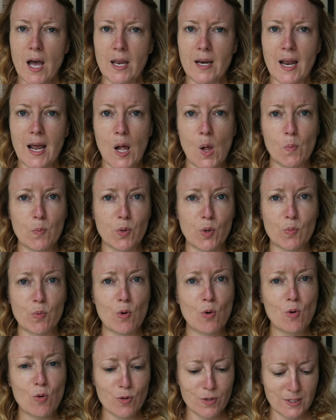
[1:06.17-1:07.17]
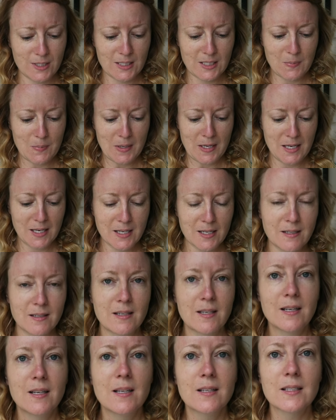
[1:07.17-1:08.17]
and help your pores
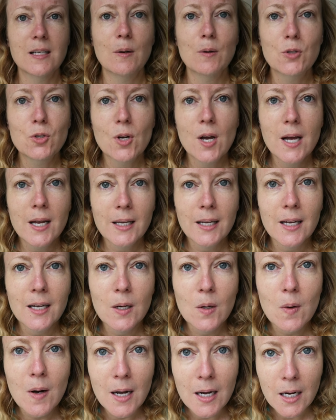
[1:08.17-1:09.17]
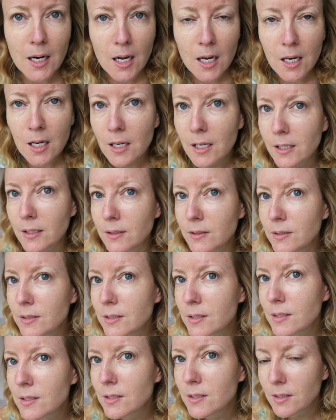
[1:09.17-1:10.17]
disappear. So I'll try and get quite
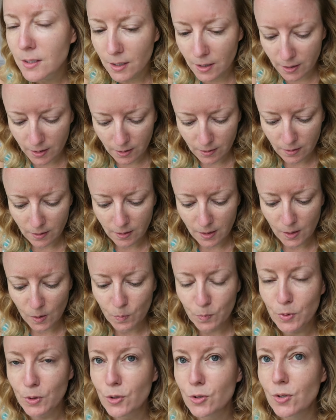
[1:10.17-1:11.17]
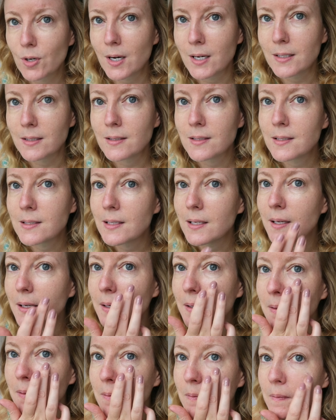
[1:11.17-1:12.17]
close to help you try and
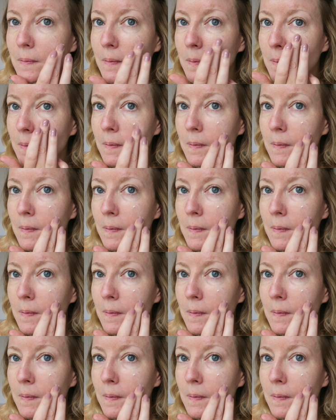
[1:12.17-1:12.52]
see.